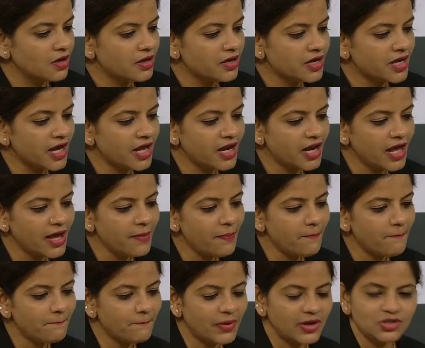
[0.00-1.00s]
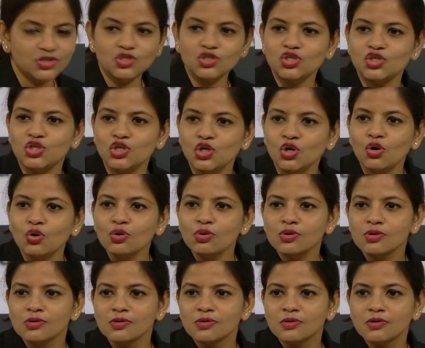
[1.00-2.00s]
Can I punch you?
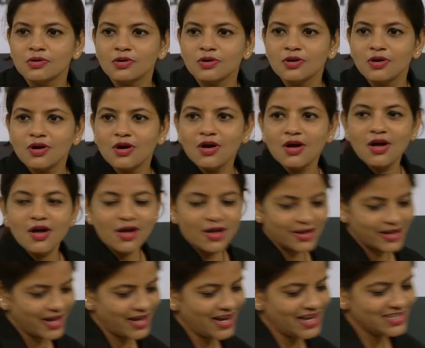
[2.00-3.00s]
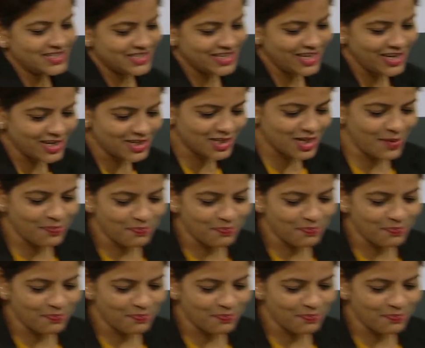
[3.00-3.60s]
Can I seriously